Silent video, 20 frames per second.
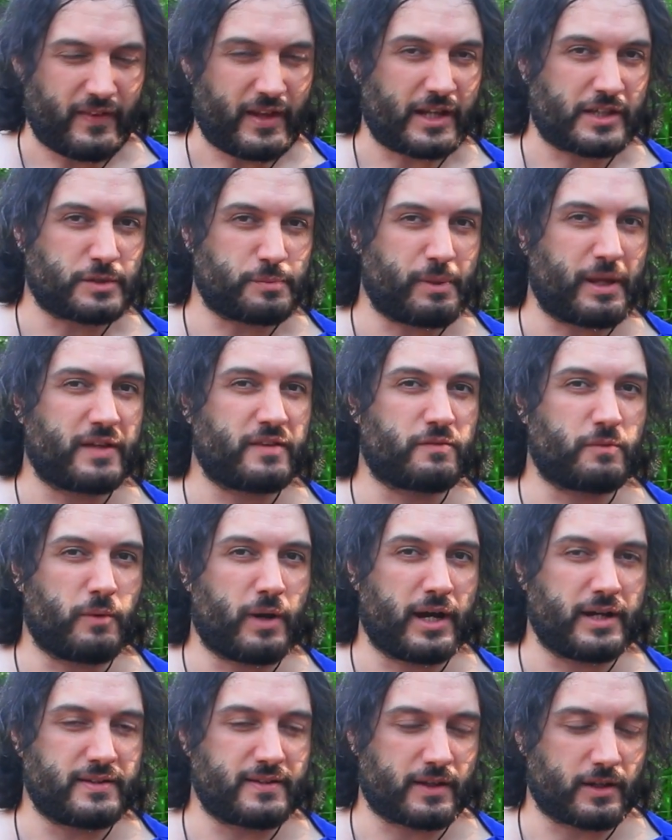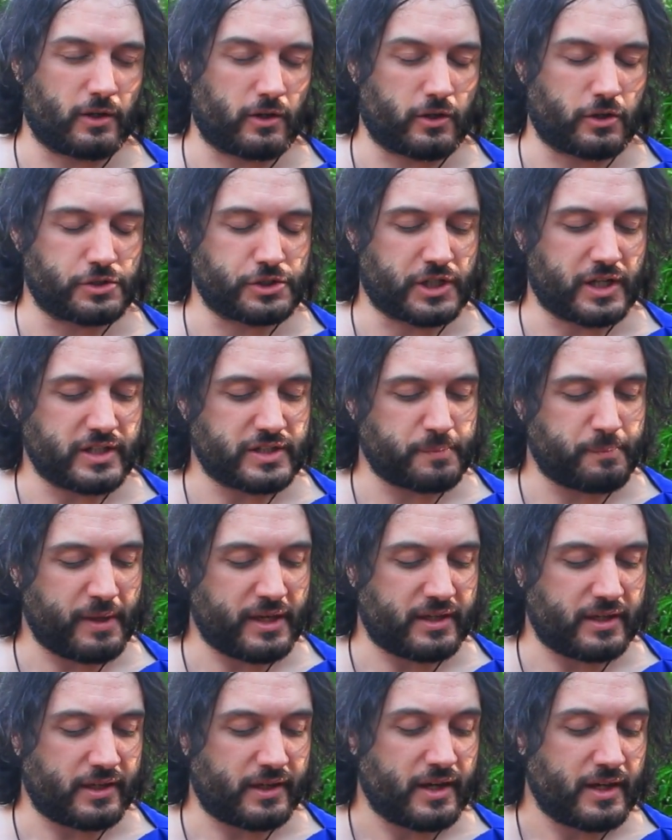That explains why, technologically
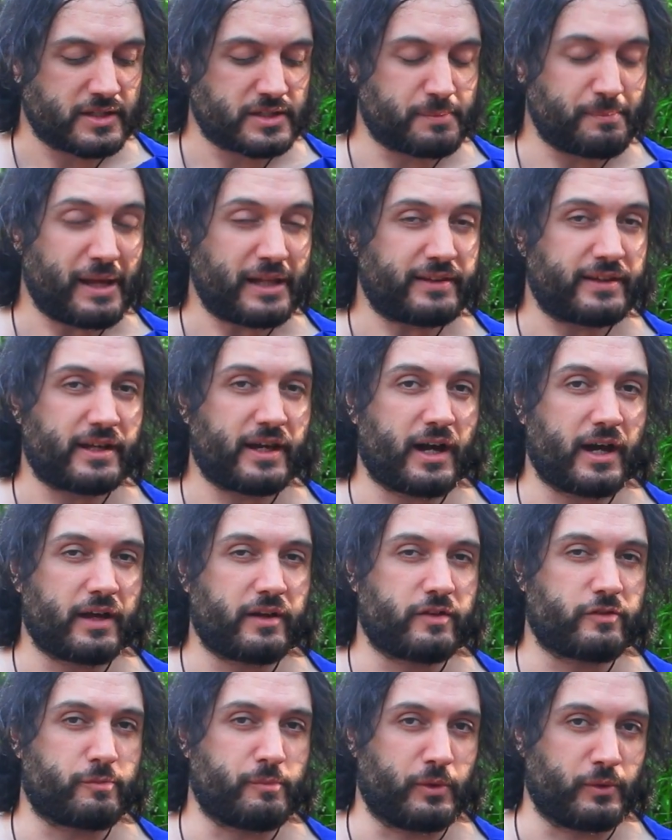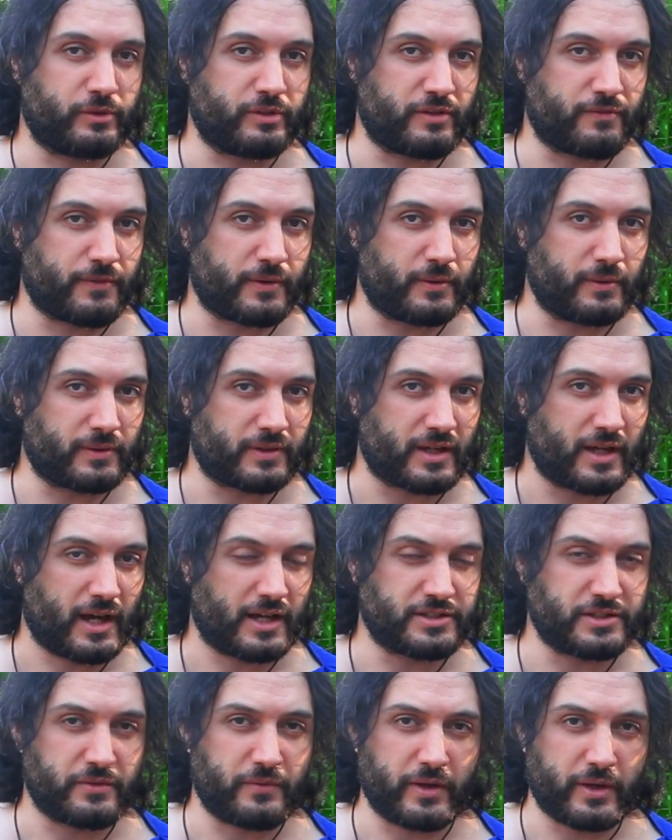speaking, smelting iron is more difficult,
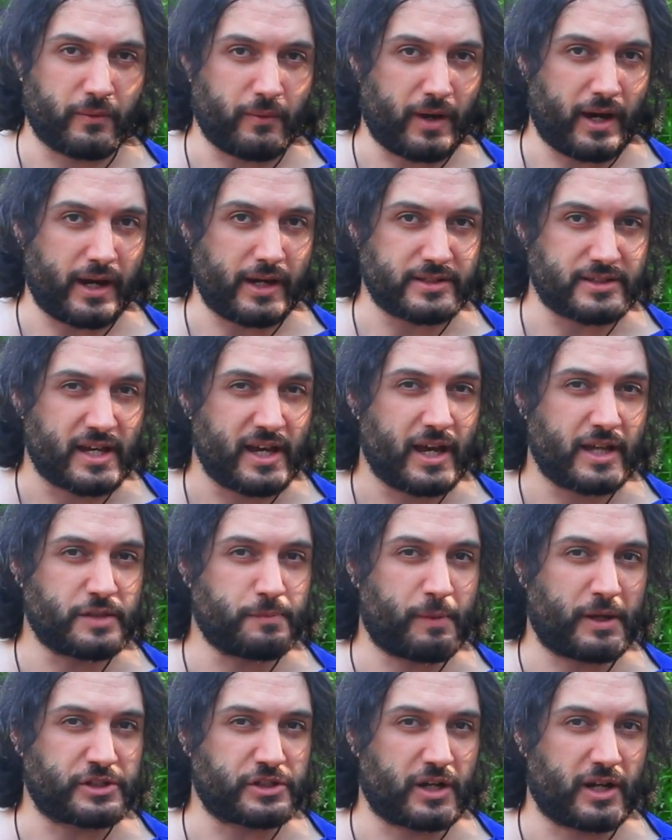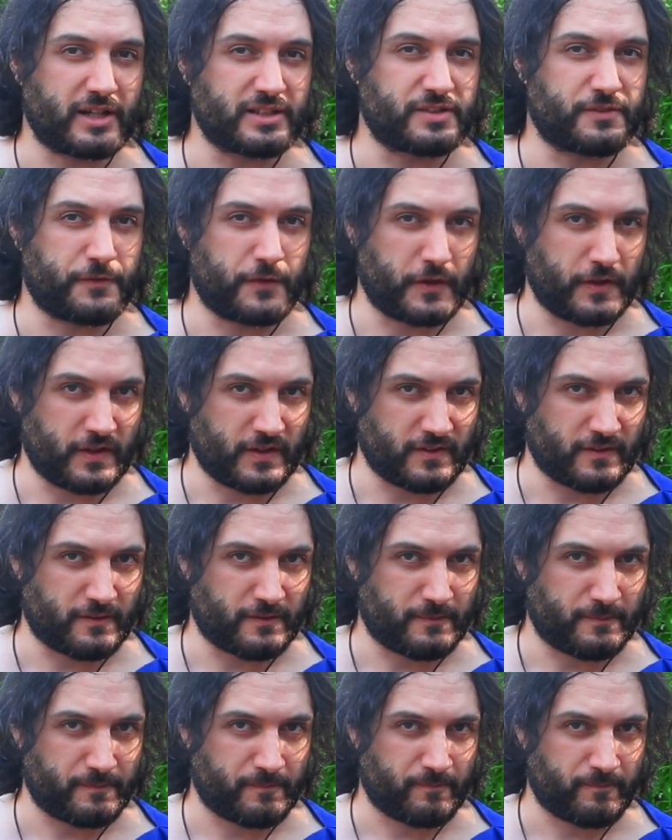as it requires a specialized furnace.